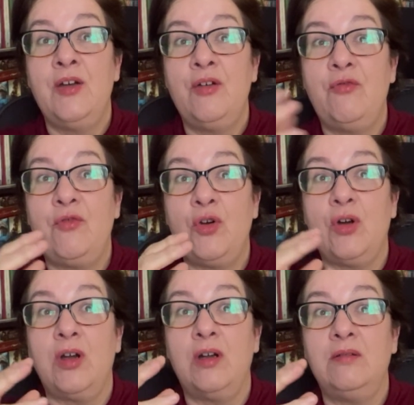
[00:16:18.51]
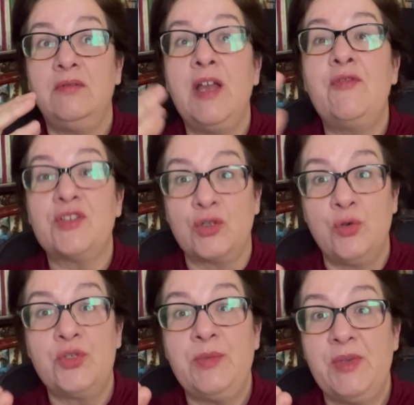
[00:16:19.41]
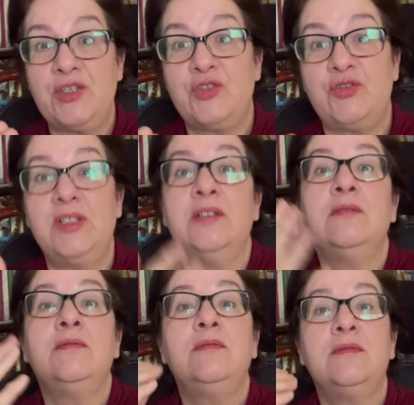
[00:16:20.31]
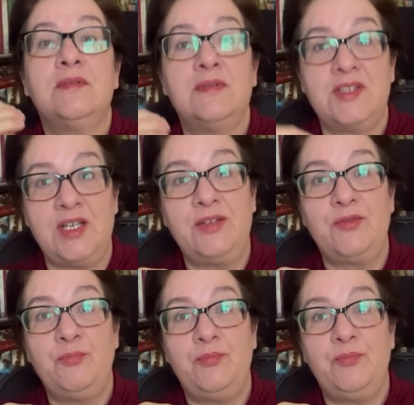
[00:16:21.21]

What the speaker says: for, if it's a cozy mystery, certain